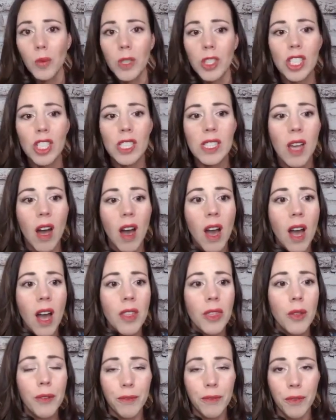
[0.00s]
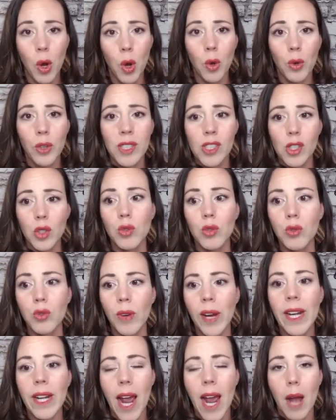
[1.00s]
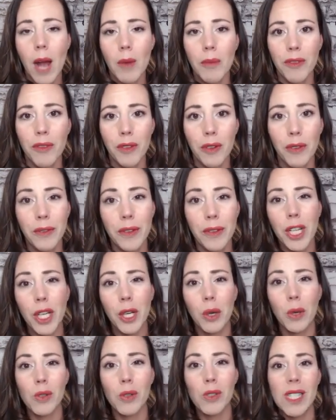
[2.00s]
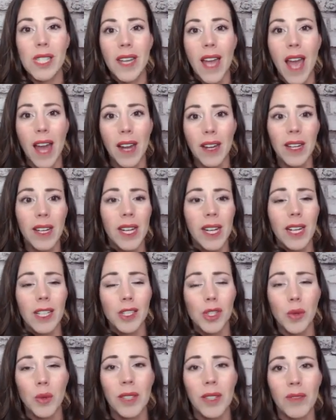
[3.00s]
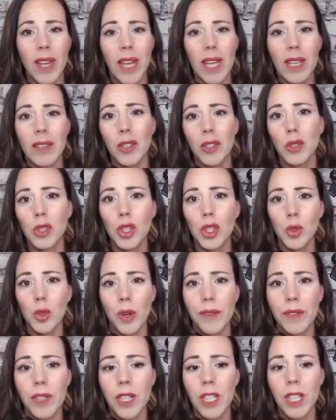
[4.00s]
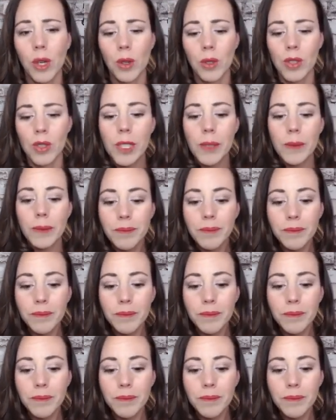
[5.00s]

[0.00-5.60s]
which is on the phone, is a great app for videos and editing, doing like little short videos.